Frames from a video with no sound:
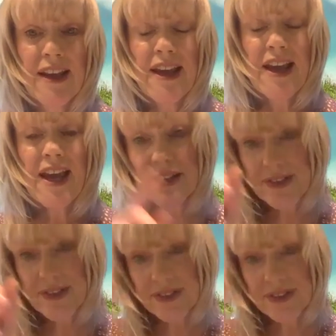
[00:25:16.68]
And
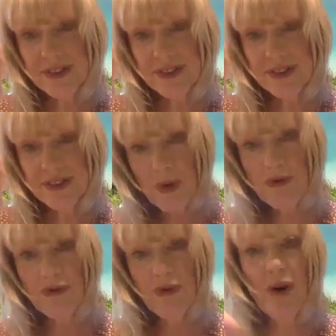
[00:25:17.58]
it's as we move
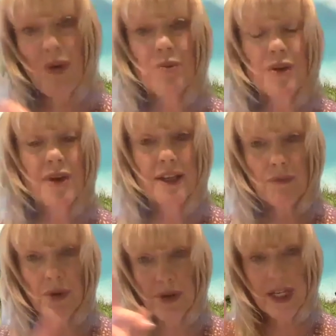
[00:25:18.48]
forward,
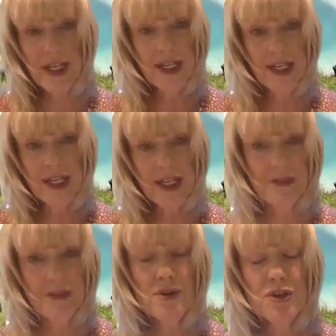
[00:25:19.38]
we're putting it into the
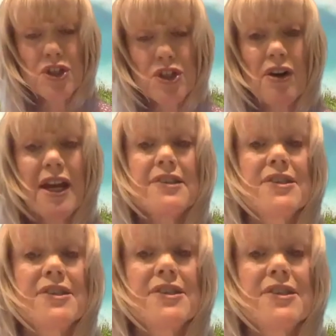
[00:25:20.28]
future, and it's
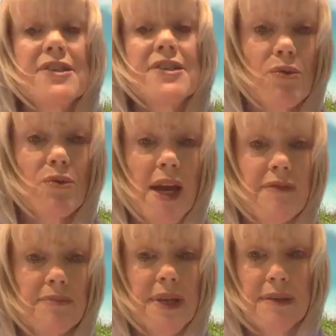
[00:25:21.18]
taking us away
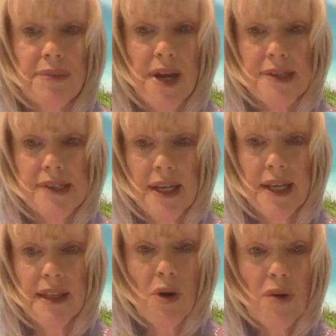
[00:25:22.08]
from being present
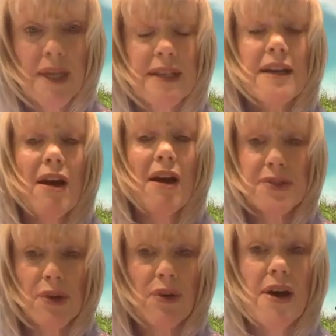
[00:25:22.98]
in the moment, and it
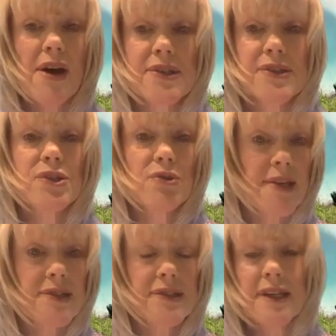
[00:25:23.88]
also causes
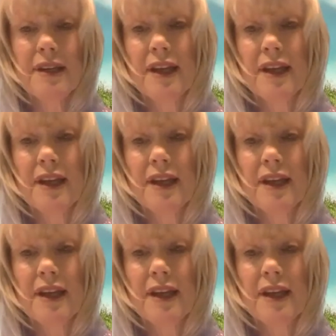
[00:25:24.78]
stress and